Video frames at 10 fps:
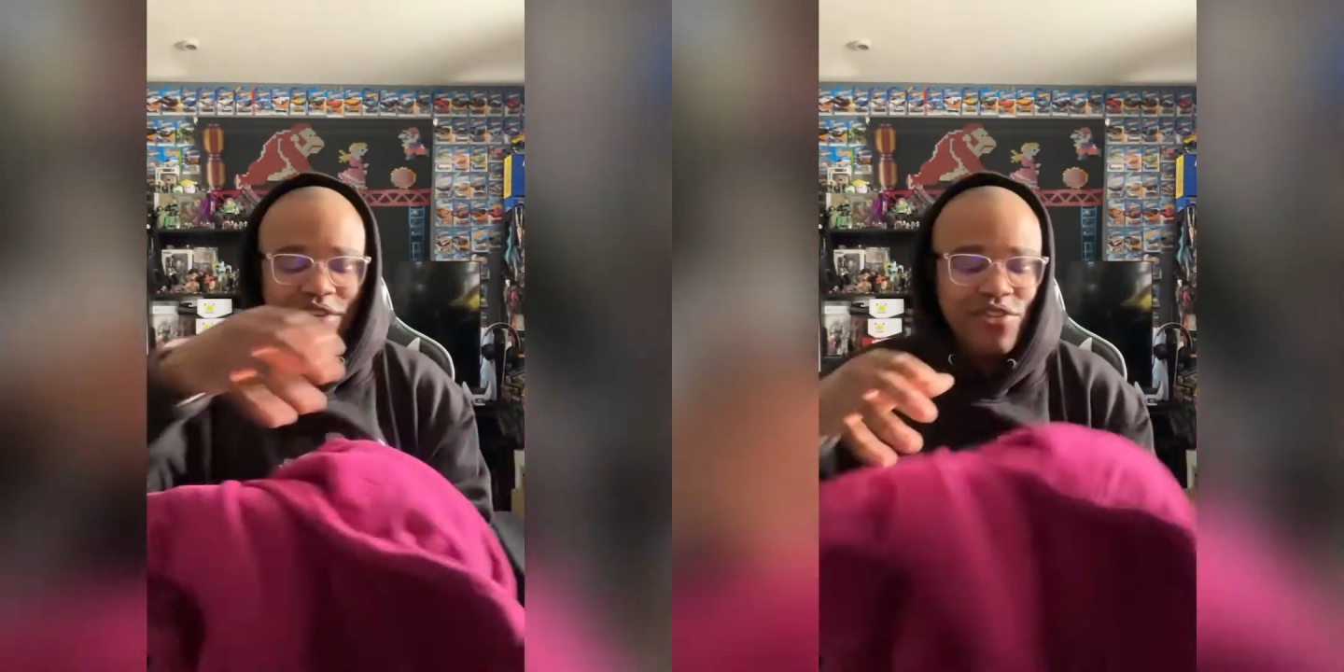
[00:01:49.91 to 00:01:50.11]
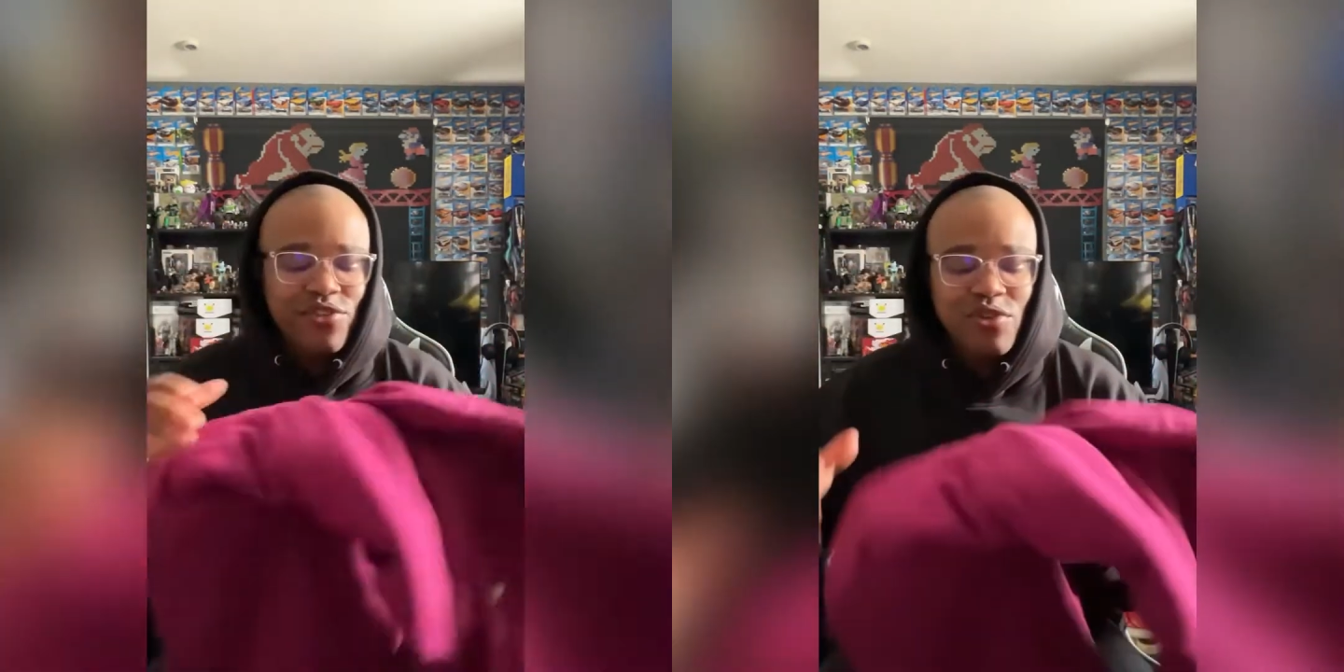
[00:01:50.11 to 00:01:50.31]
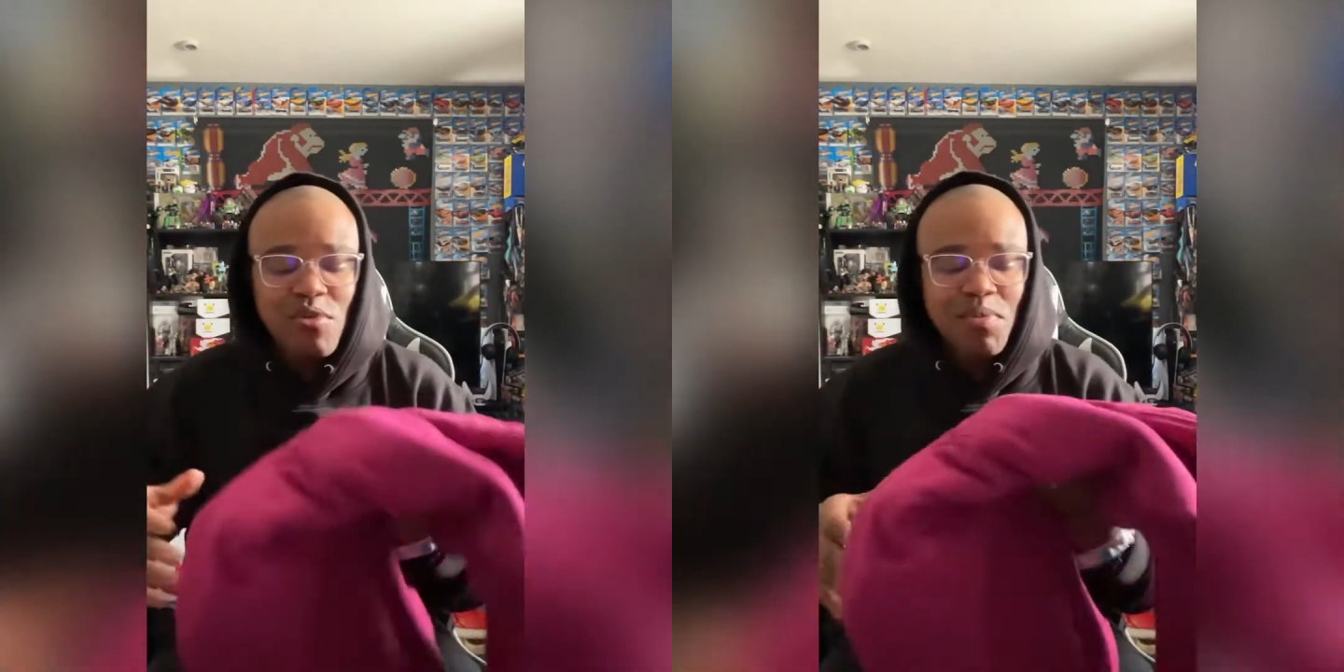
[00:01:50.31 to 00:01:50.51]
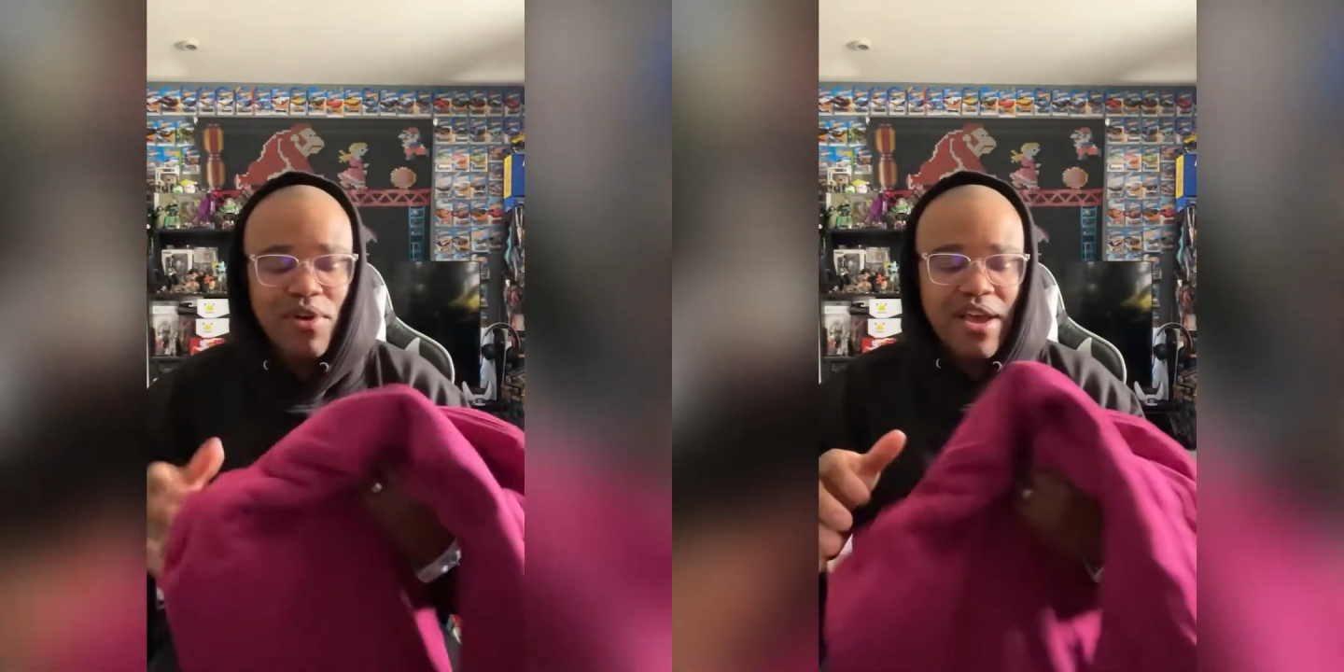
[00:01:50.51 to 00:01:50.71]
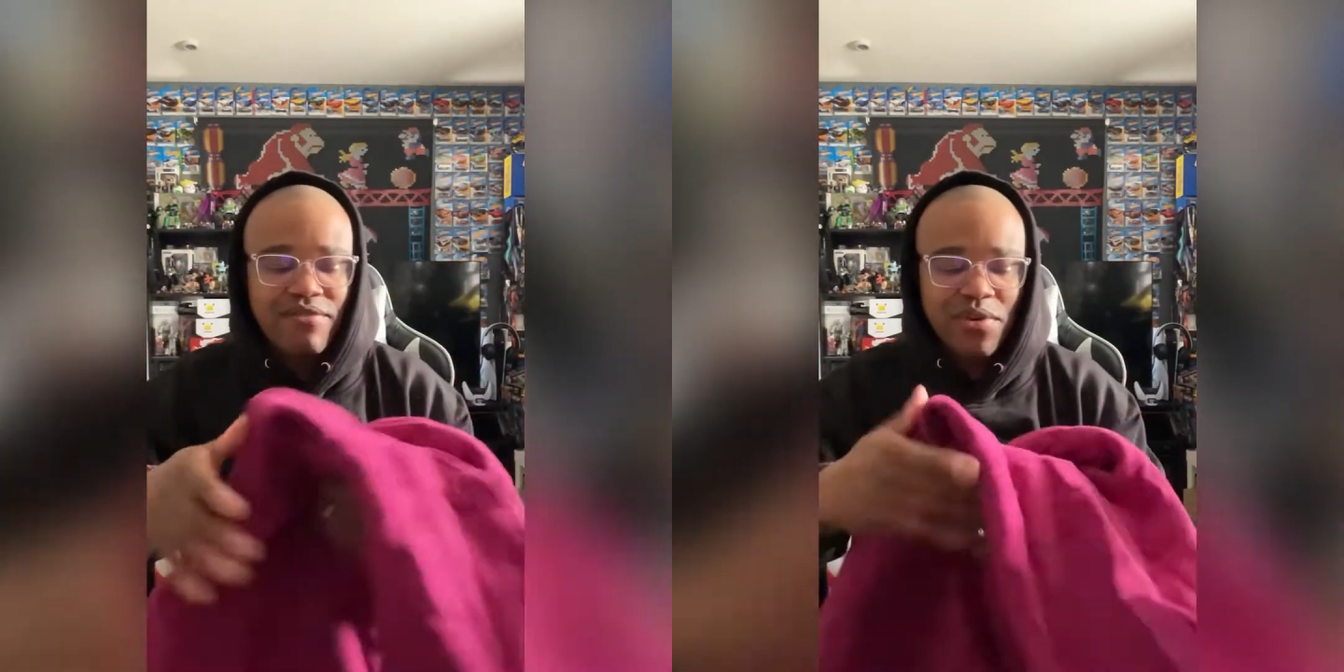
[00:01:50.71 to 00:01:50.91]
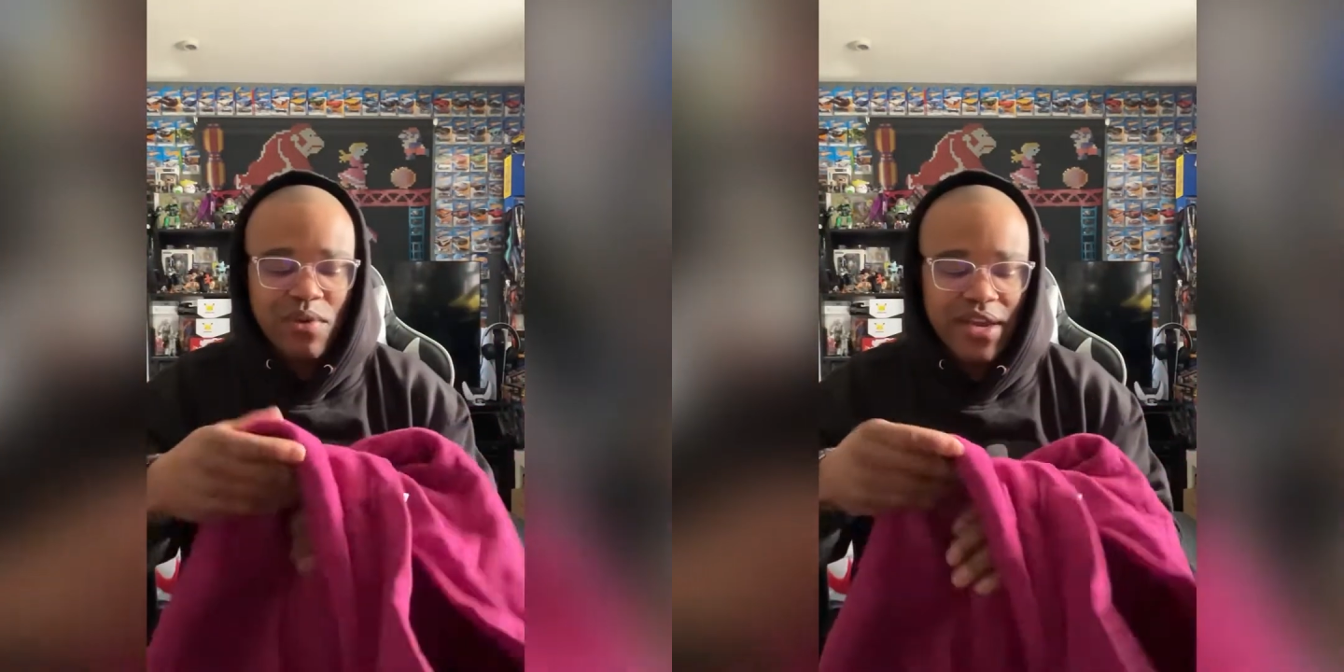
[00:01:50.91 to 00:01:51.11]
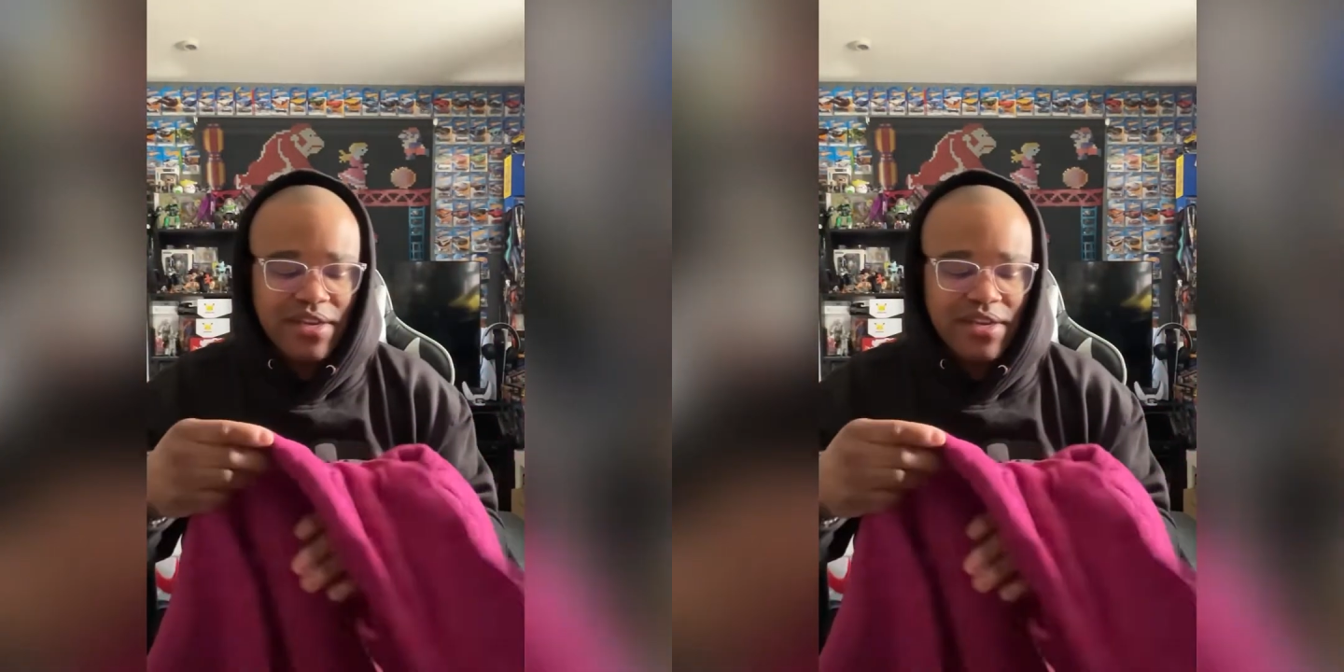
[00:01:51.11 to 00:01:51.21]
super heavyweight.